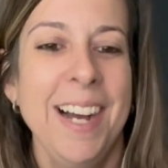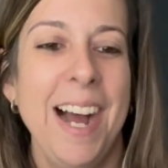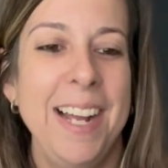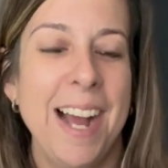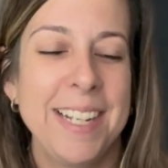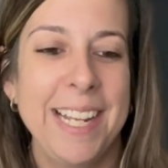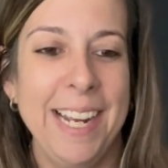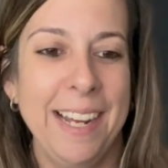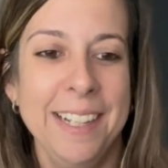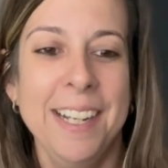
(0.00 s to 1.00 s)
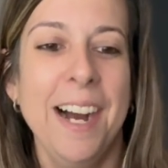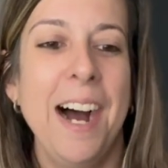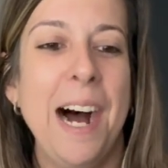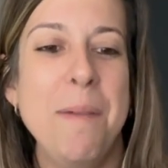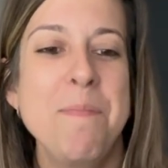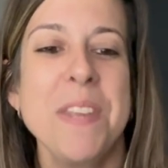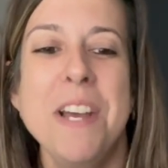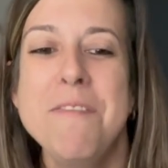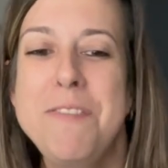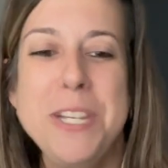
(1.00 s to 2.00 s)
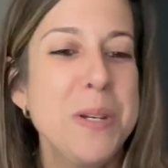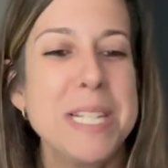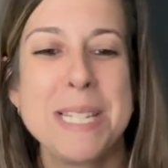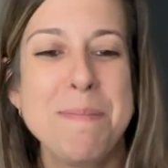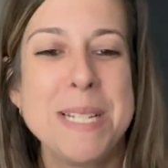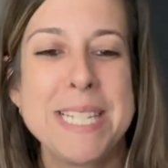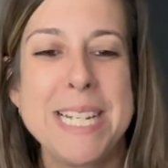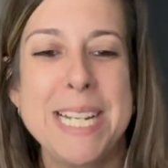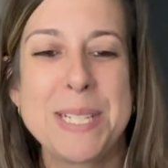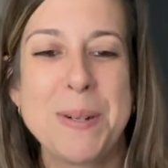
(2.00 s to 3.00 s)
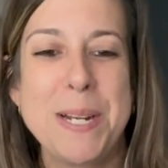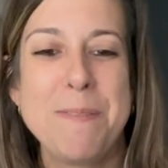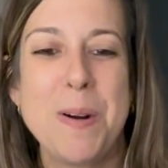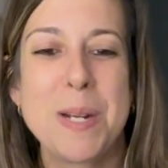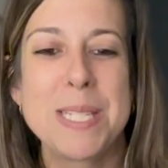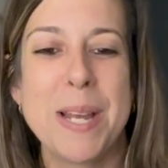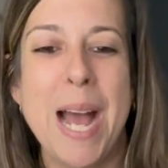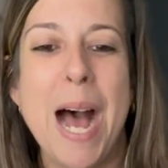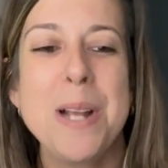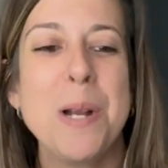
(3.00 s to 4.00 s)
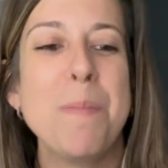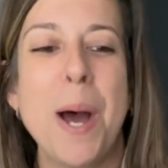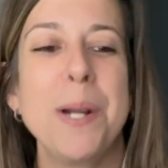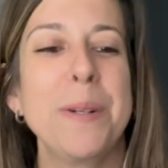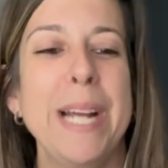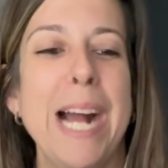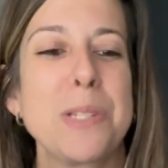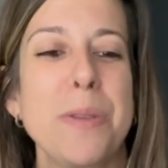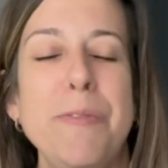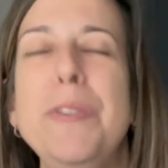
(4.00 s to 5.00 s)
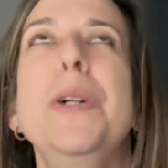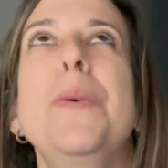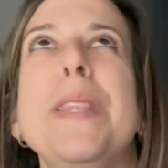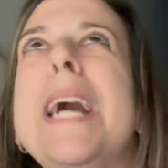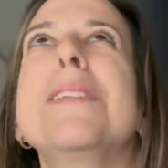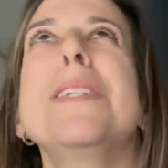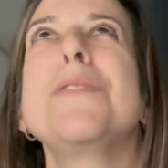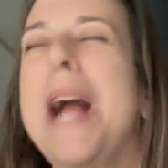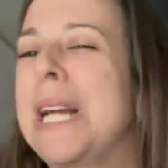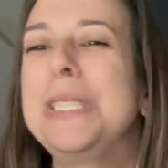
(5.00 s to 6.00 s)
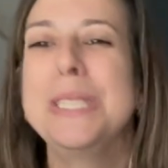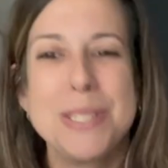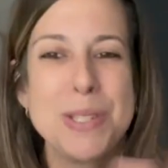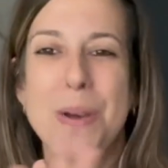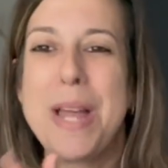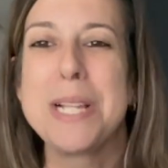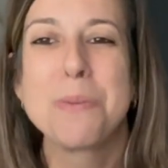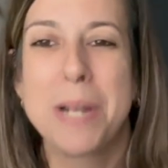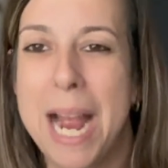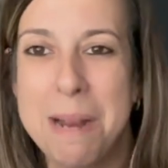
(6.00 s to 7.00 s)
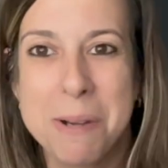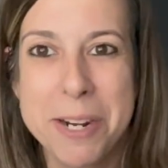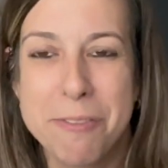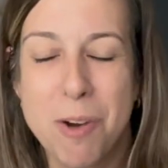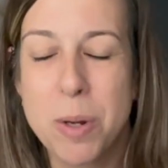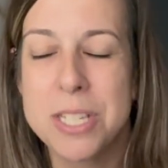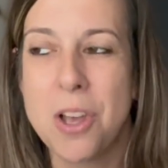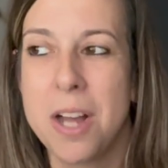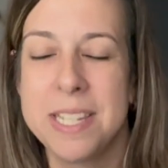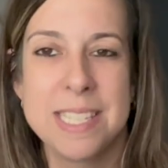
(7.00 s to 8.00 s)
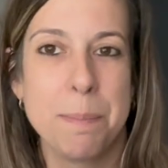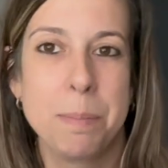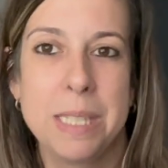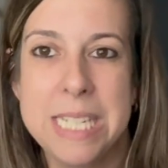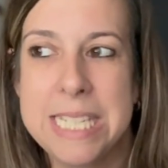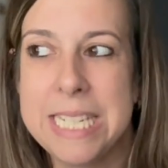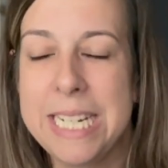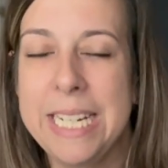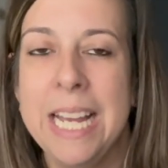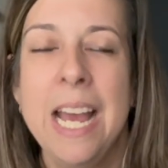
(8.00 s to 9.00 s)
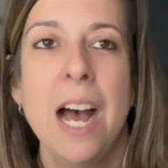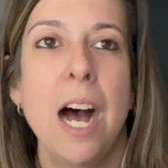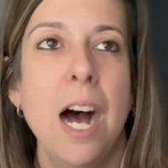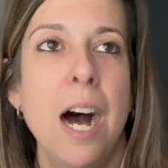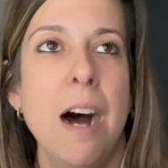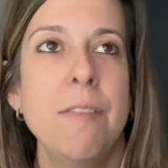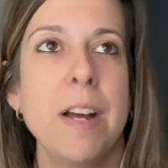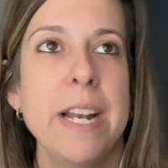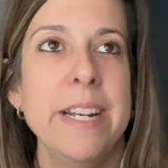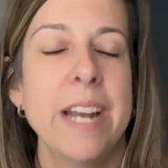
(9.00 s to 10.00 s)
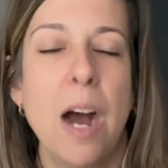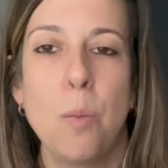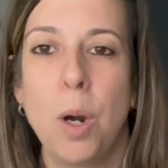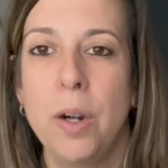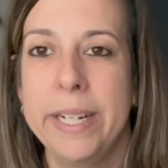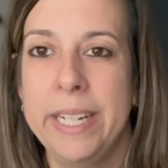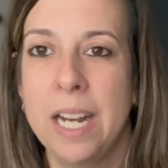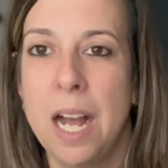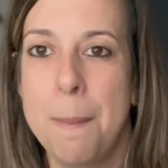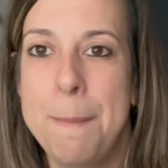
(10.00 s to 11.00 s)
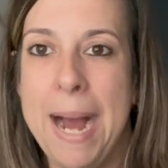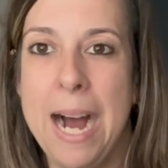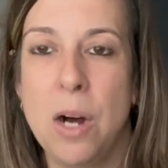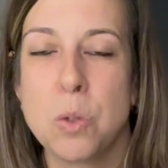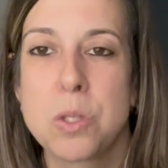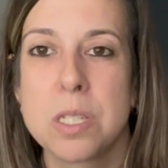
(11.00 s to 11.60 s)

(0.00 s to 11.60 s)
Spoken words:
I can't. View the simplicity as a way to focus on how your body reacts with food without distractions. So that's what I am going to focus on, the simplicity of not worrying about